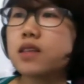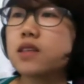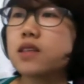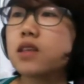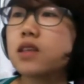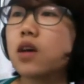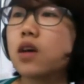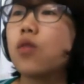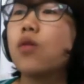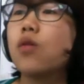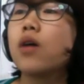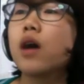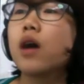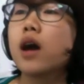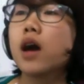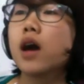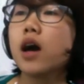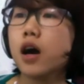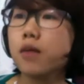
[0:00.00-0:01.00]
So
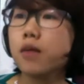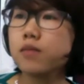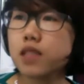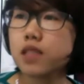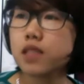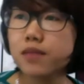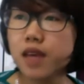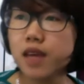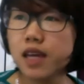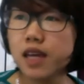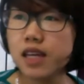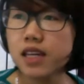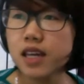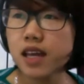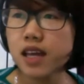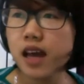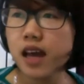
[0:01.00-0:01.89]
some candidate